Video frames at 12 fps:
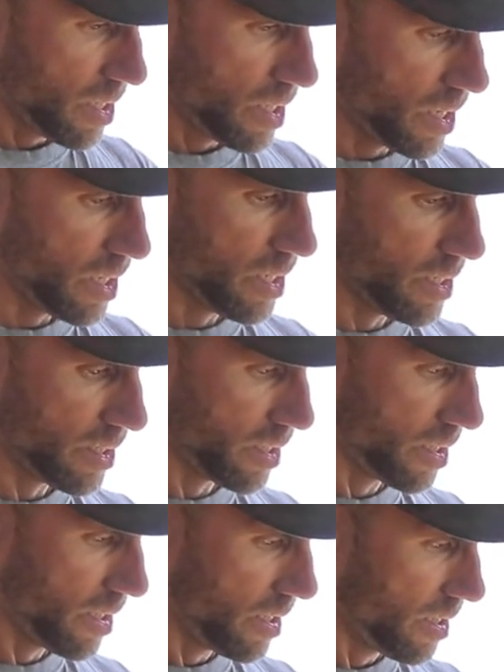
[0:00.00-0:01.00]
8,
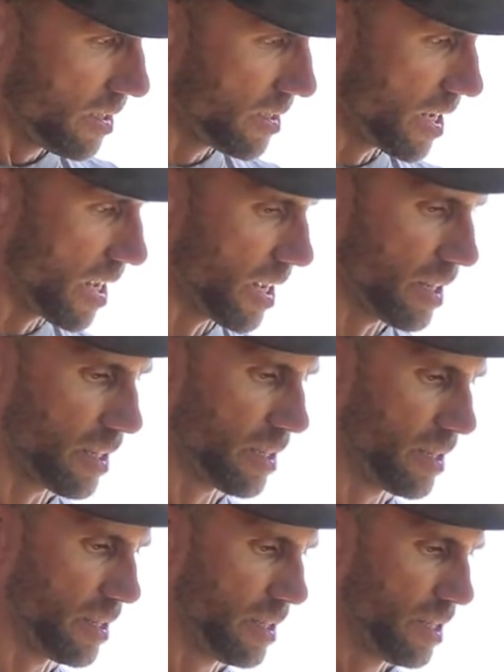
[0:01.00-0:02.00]
10.
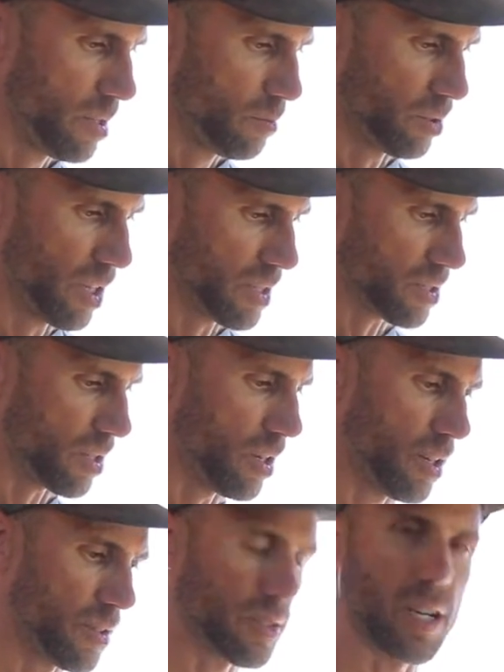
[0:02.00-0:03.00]
Plus
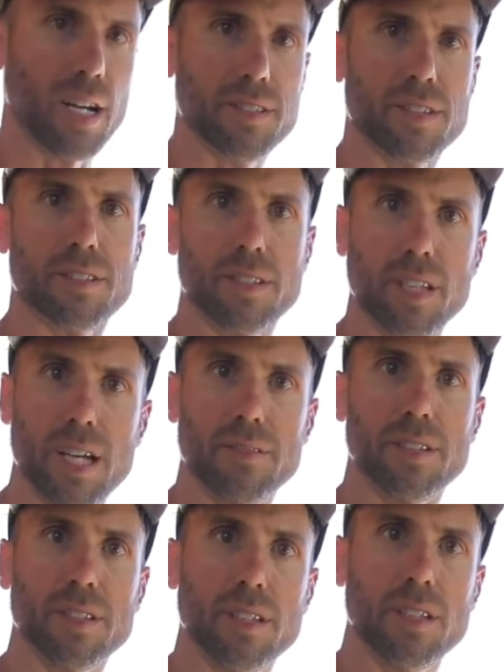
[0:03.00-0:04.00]
all the grounds is
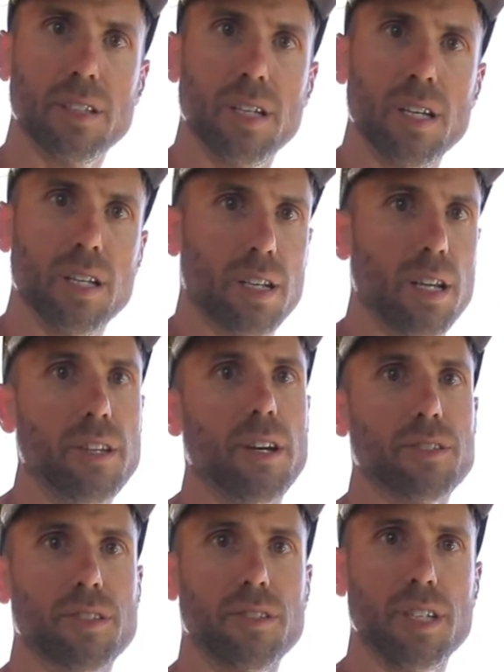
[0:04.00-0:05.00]
11. Now you
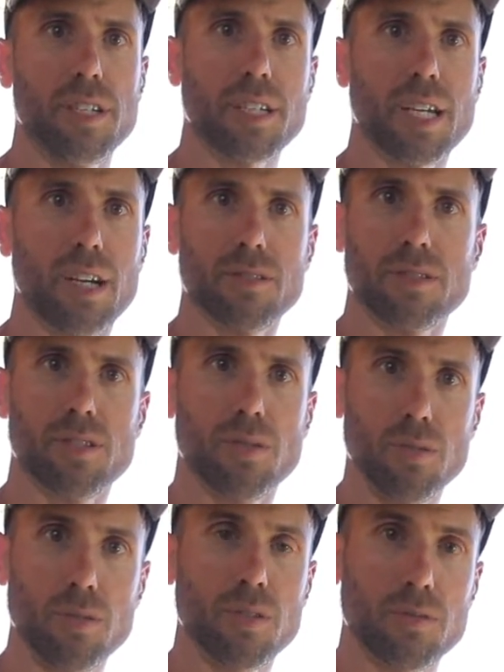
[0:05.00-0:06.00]
also need to count
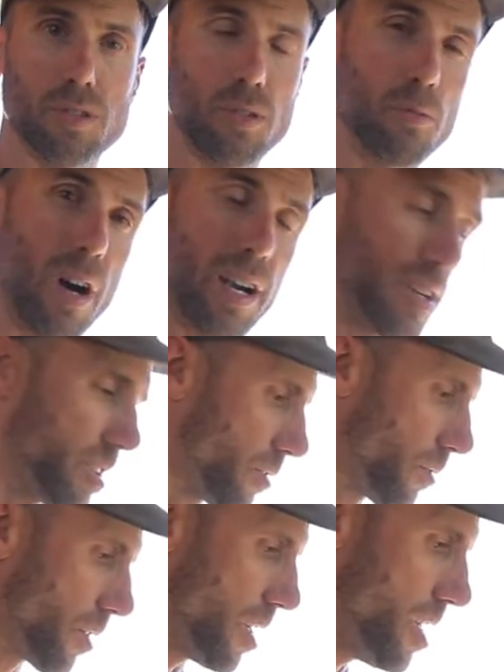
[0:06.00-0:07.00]
two wires
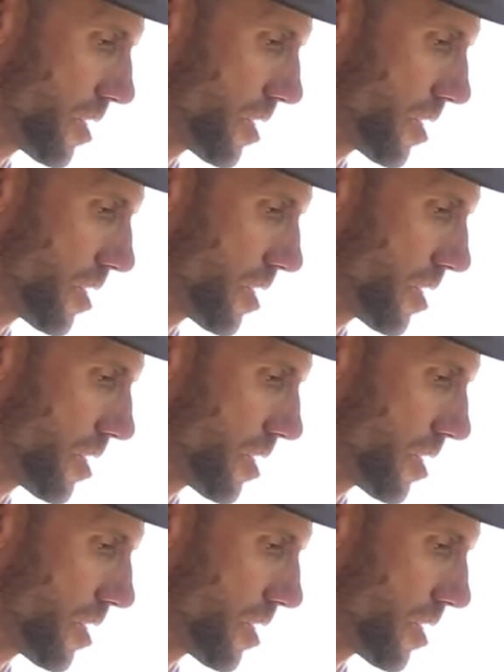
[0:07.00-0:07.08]
for each